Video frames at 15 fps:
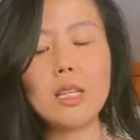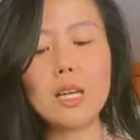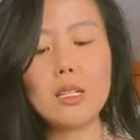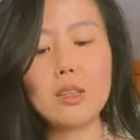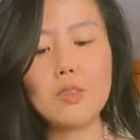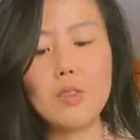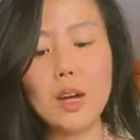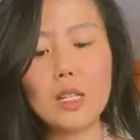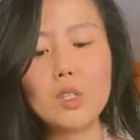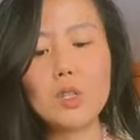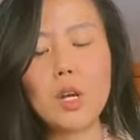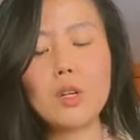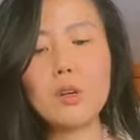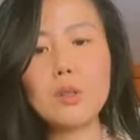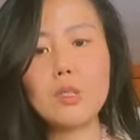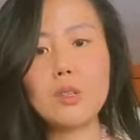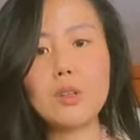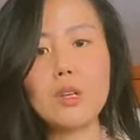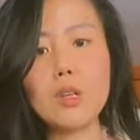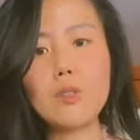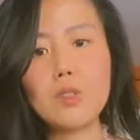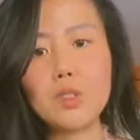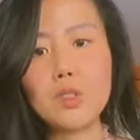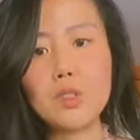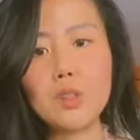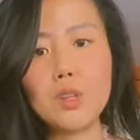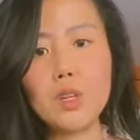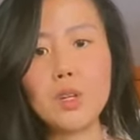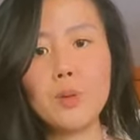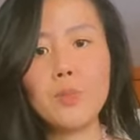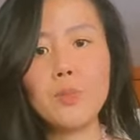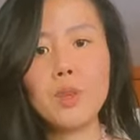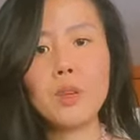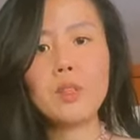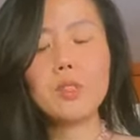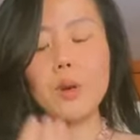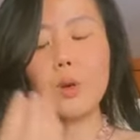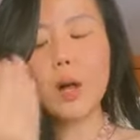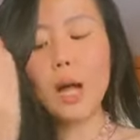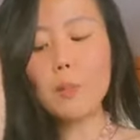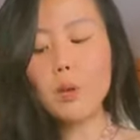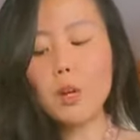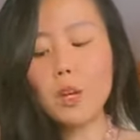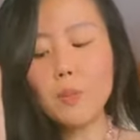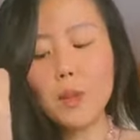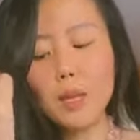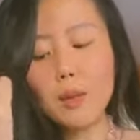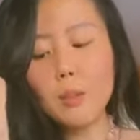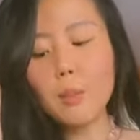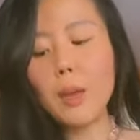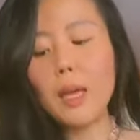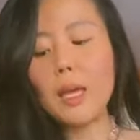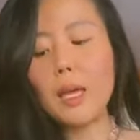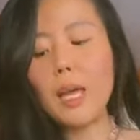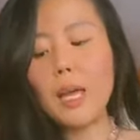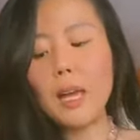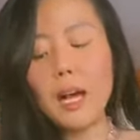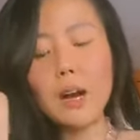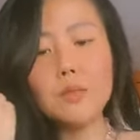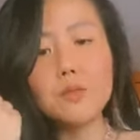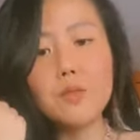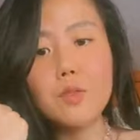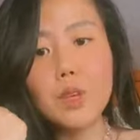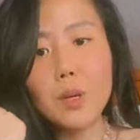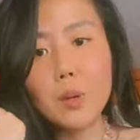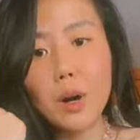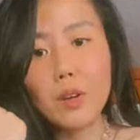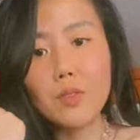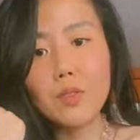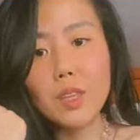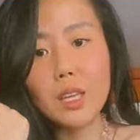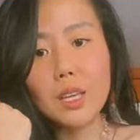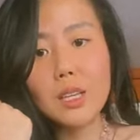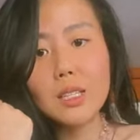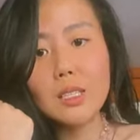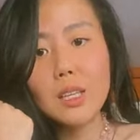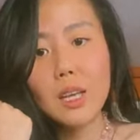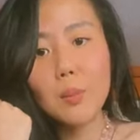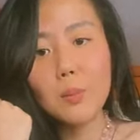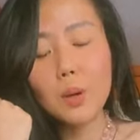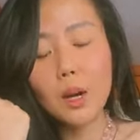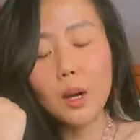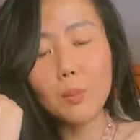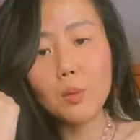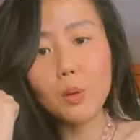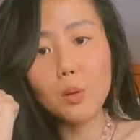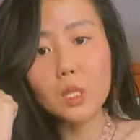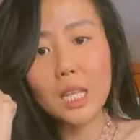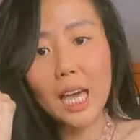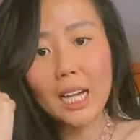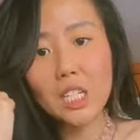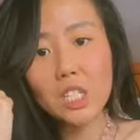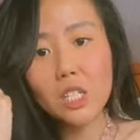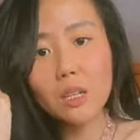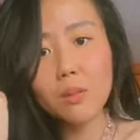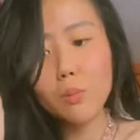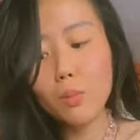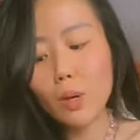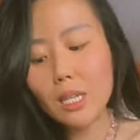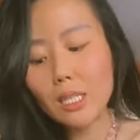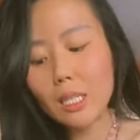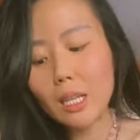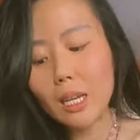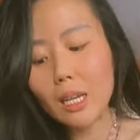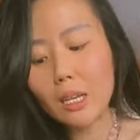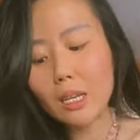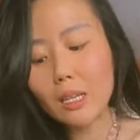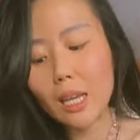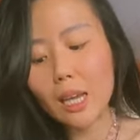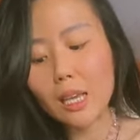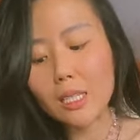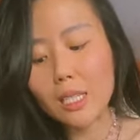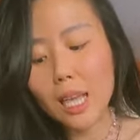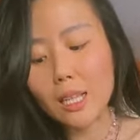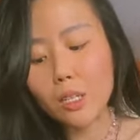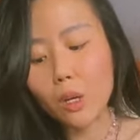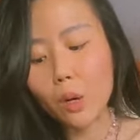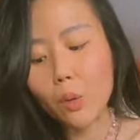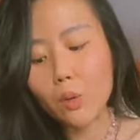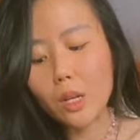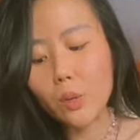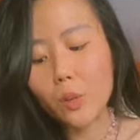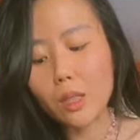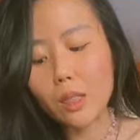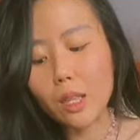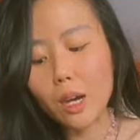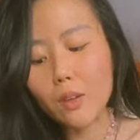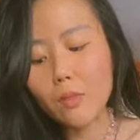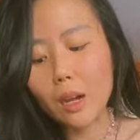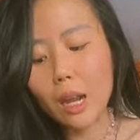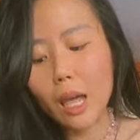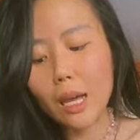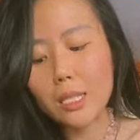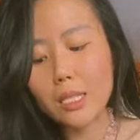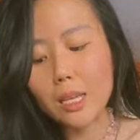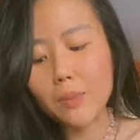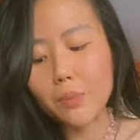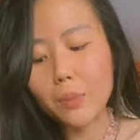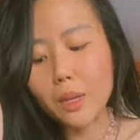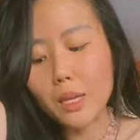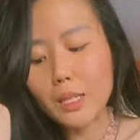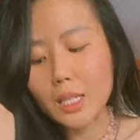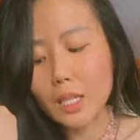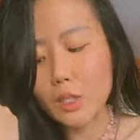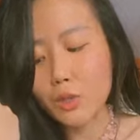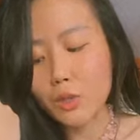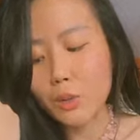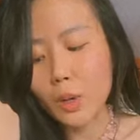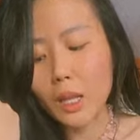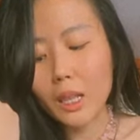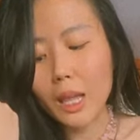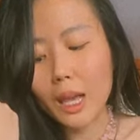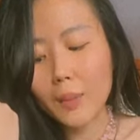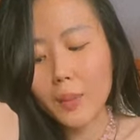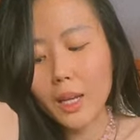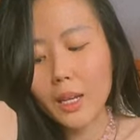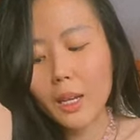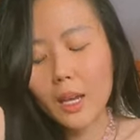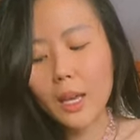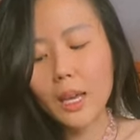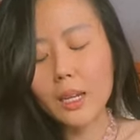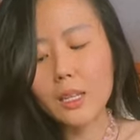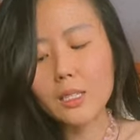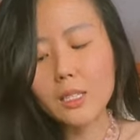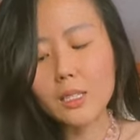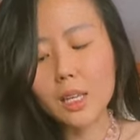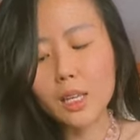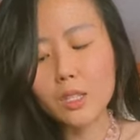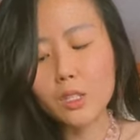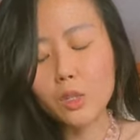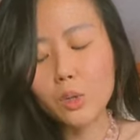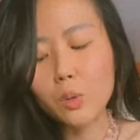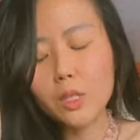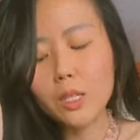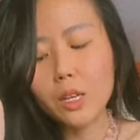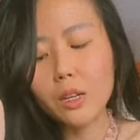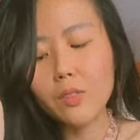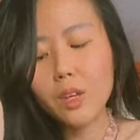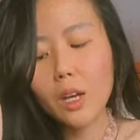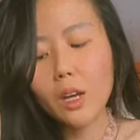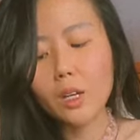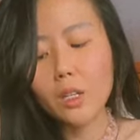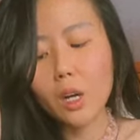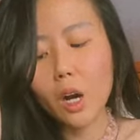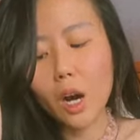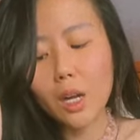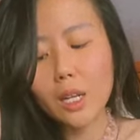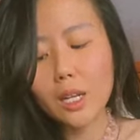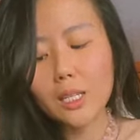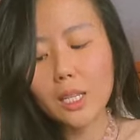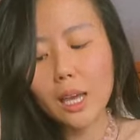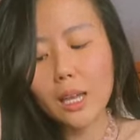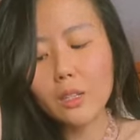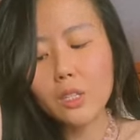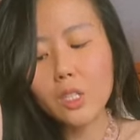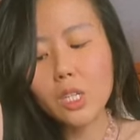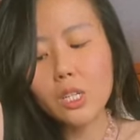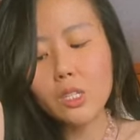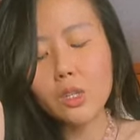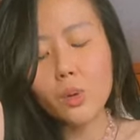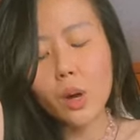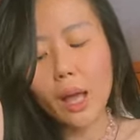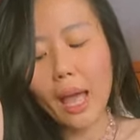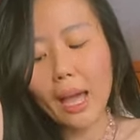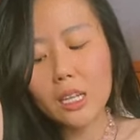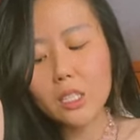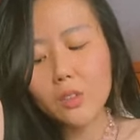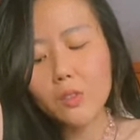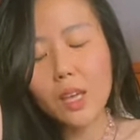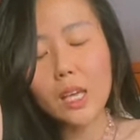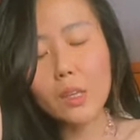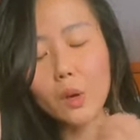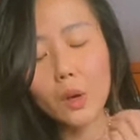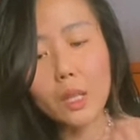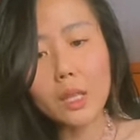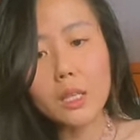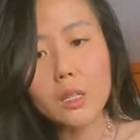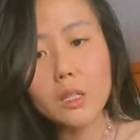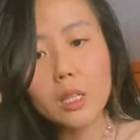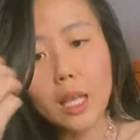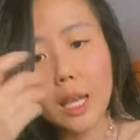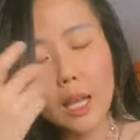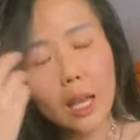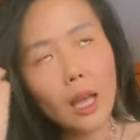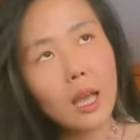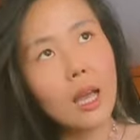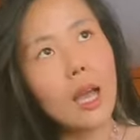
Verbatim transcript: that divine channel to give this to you. So I'm going to be making a few of these uh, protection bracelet that is encoded with love, light, and peace and true alignment. And this is the intuitive goddess energy to activate your healing